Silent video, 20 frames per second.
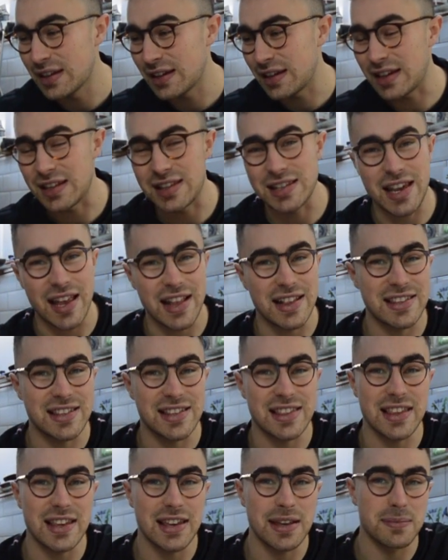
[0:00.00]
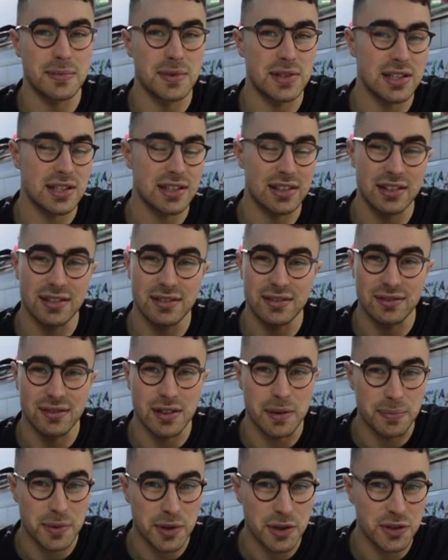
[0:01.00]
intense themes,
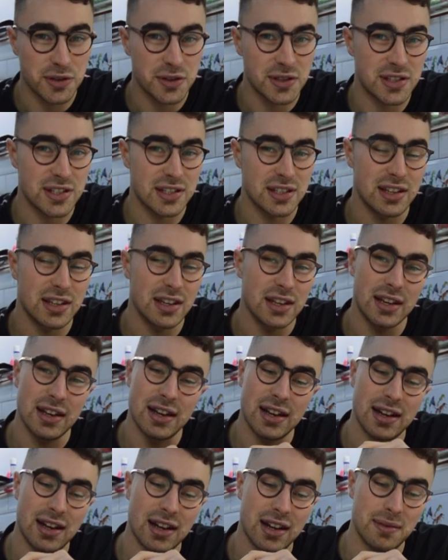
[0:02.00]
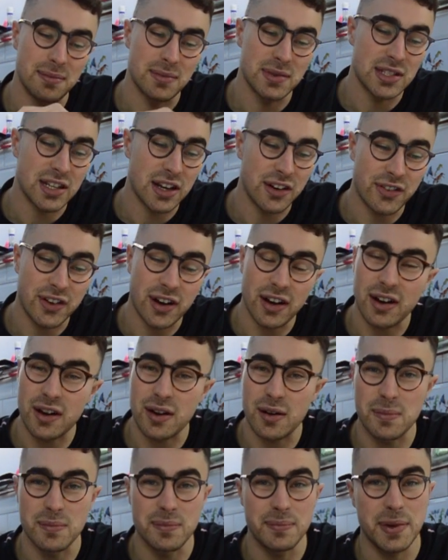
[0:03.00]
abuse,
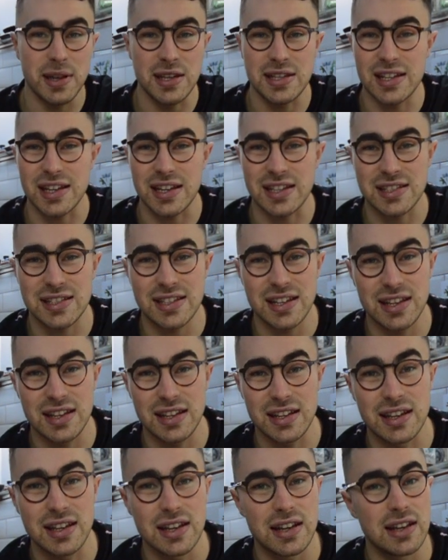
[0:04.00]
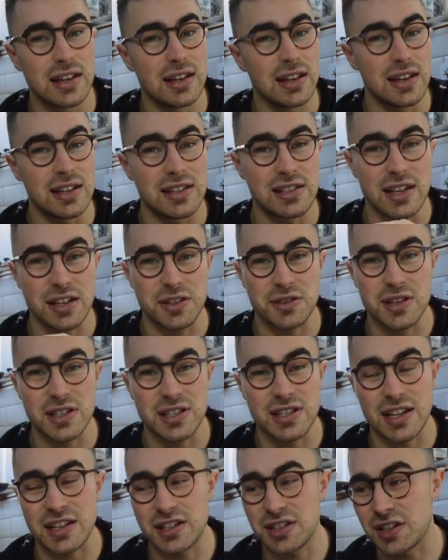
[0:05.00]
self-harm, PTSD, etc.,
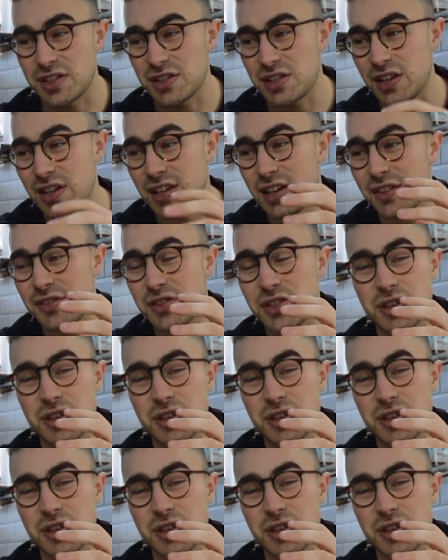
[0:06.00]
etc. So it gives